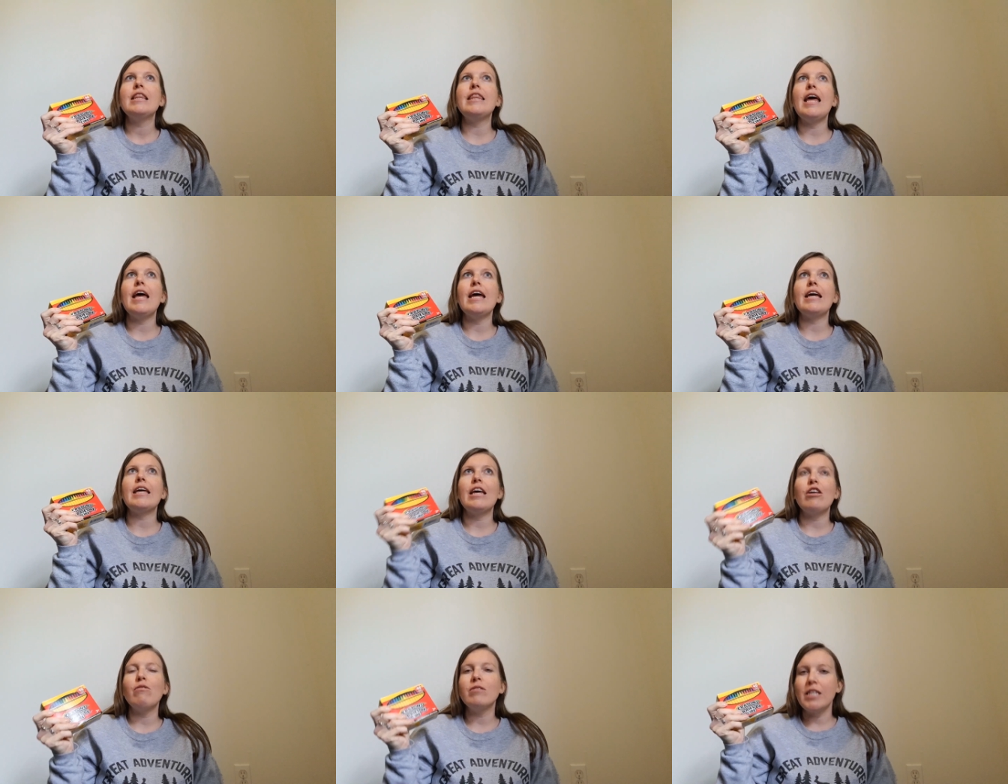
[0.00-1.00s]
they
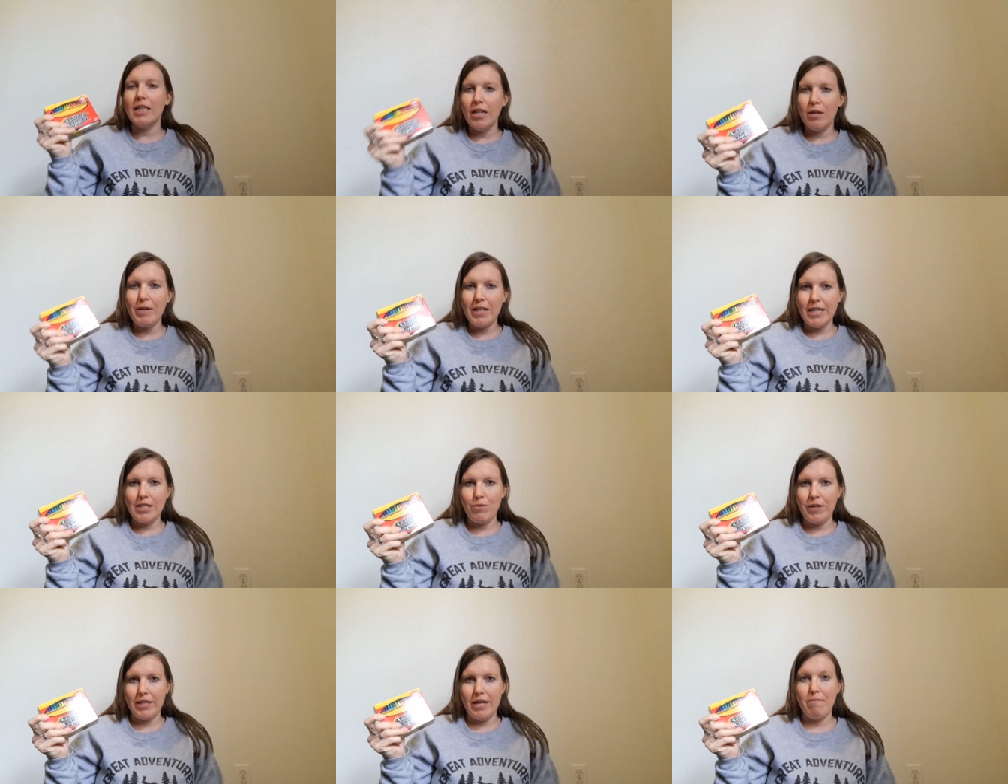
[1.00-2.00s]
get used a little bit less
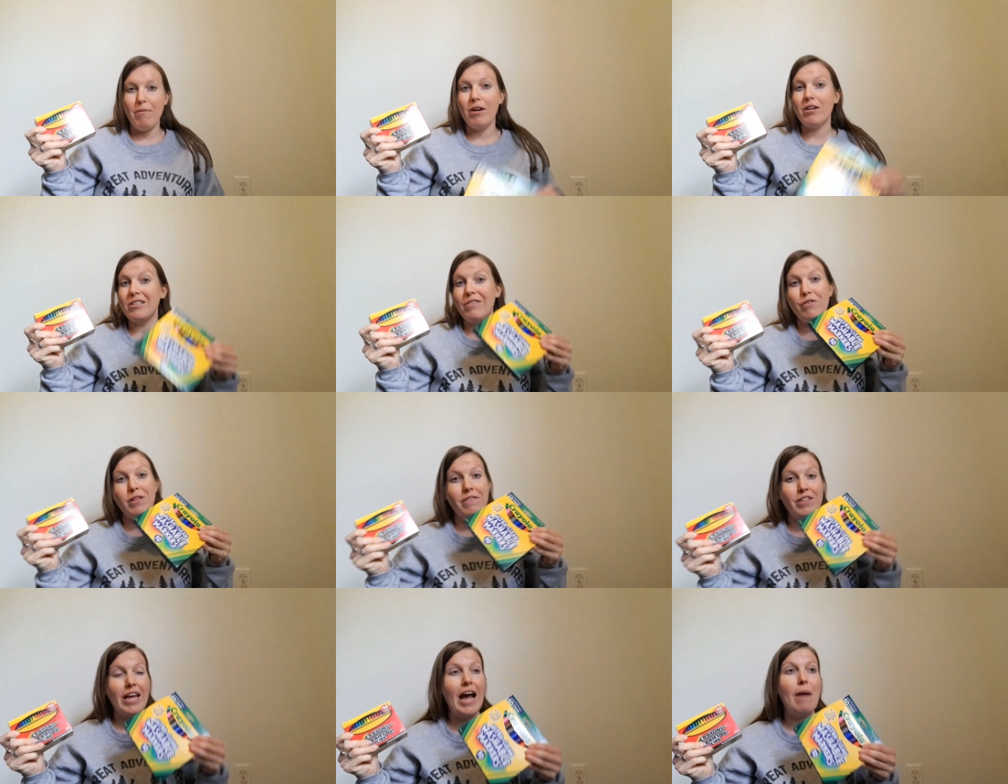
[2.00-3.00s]
quickly. Markers, if you
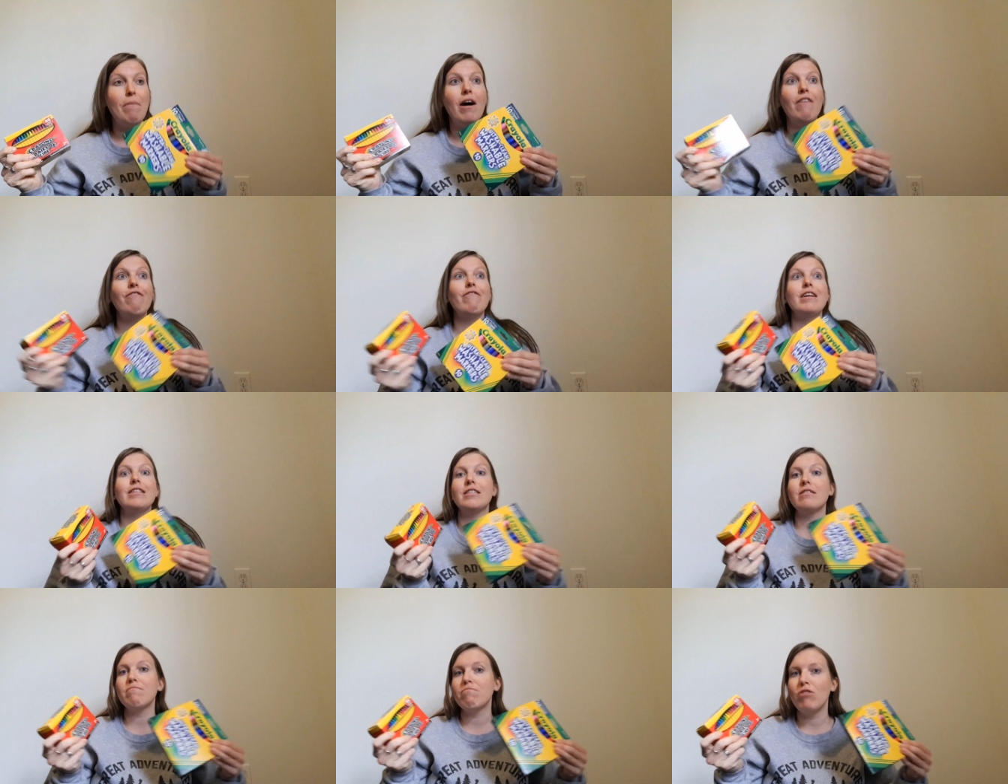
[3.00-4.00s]
leave the cap off,
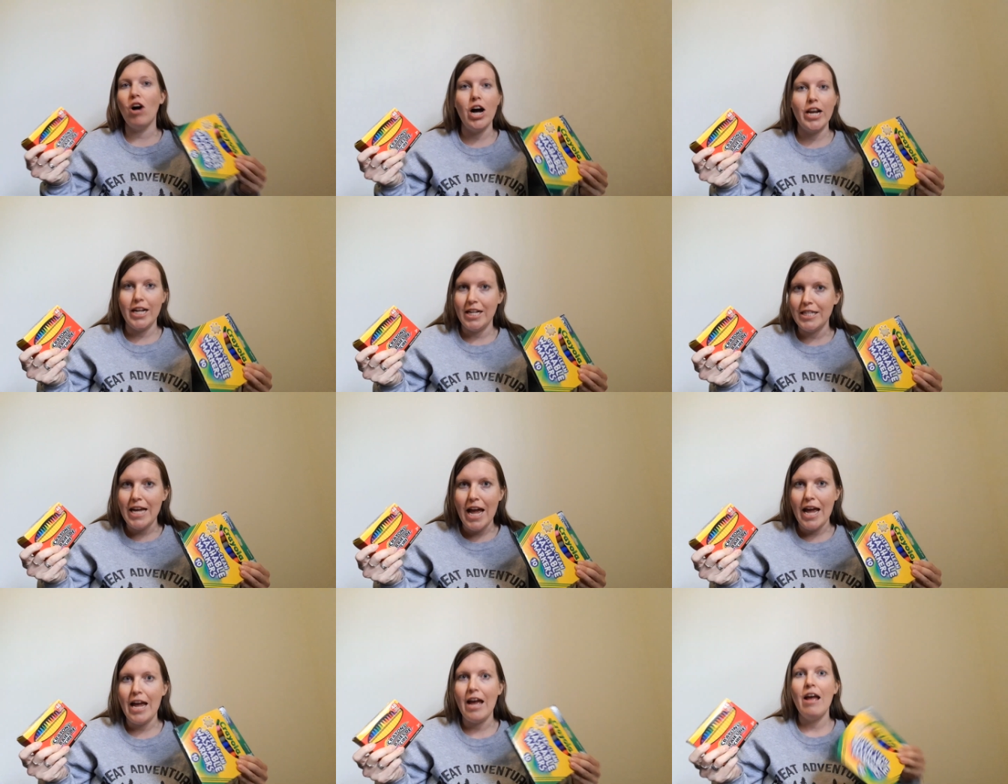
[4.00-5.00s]
it's gone in a
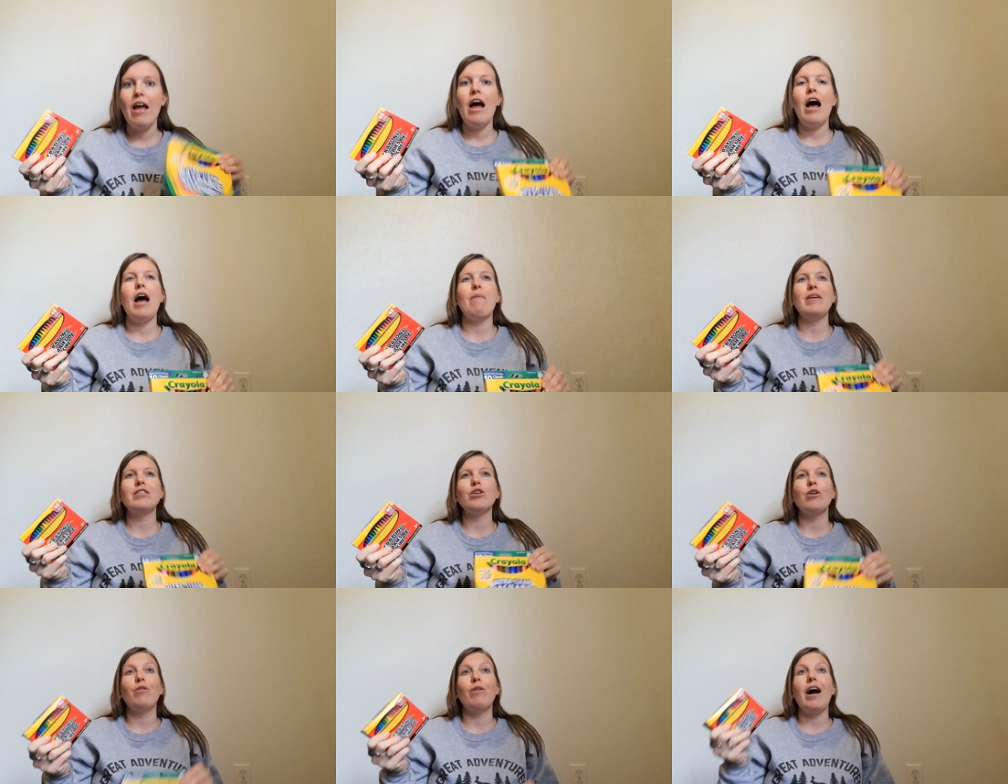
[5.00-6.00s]
day. And
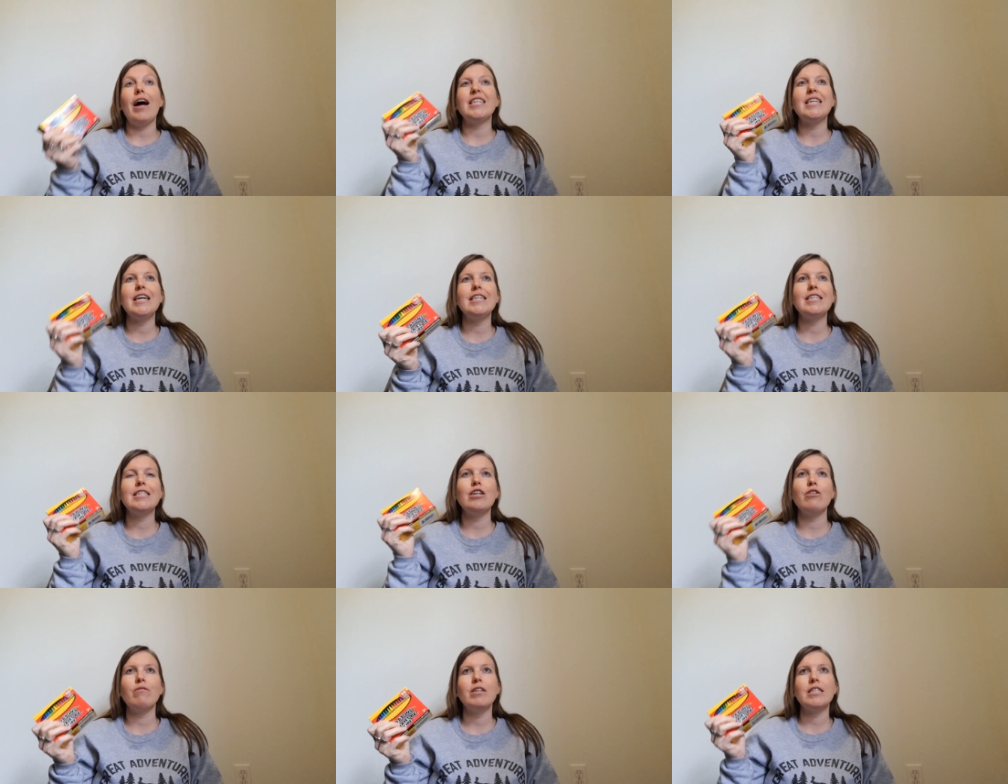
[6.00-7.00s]
so I tend to
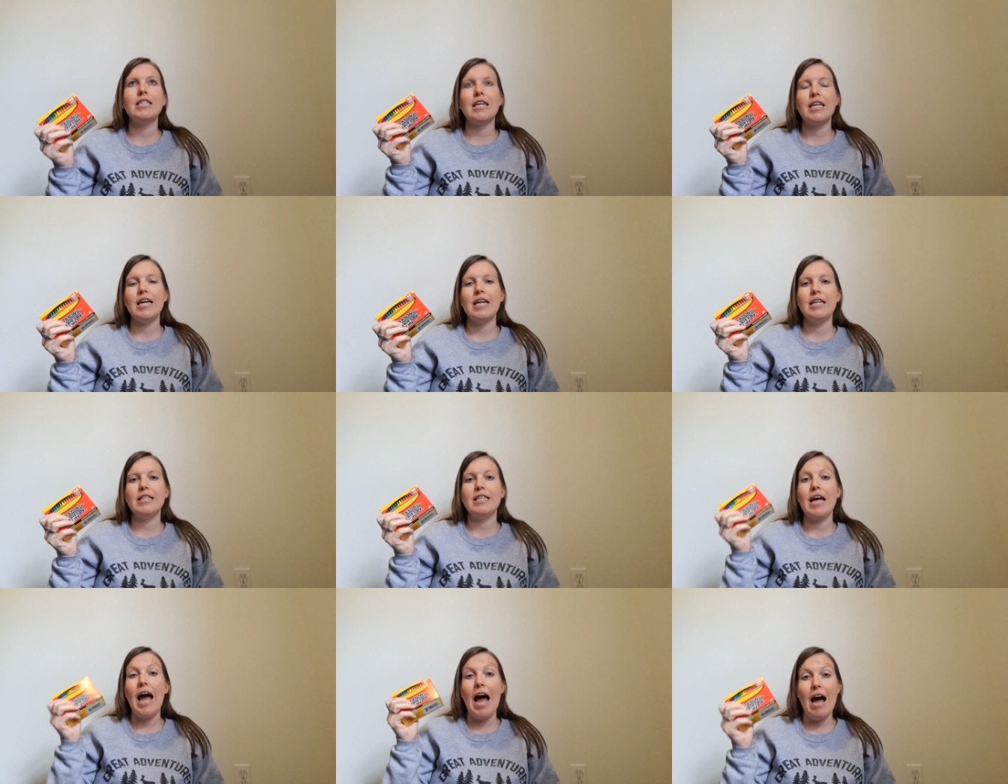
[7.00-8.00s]
notice that kids
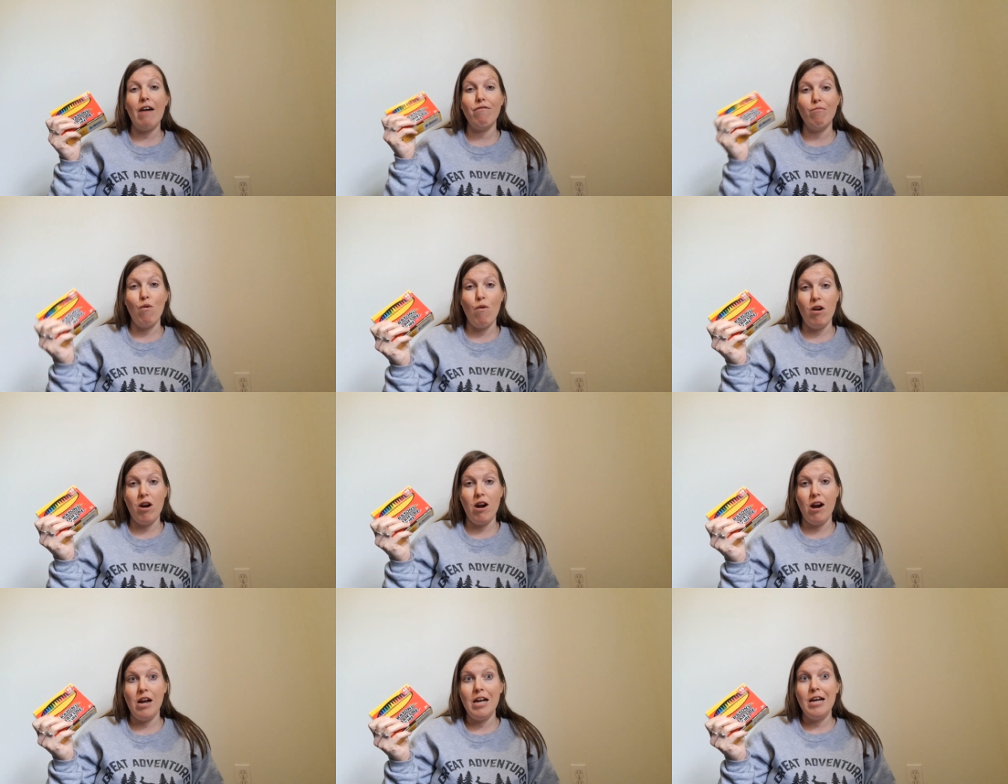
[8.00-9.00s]
have
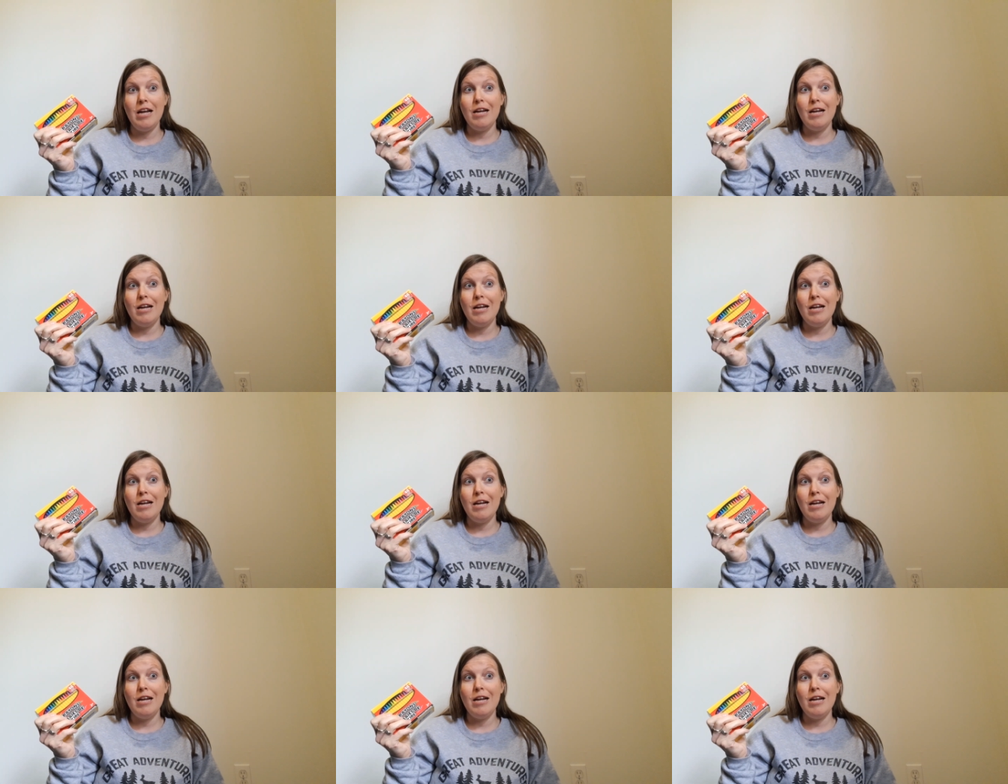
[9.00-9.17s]
more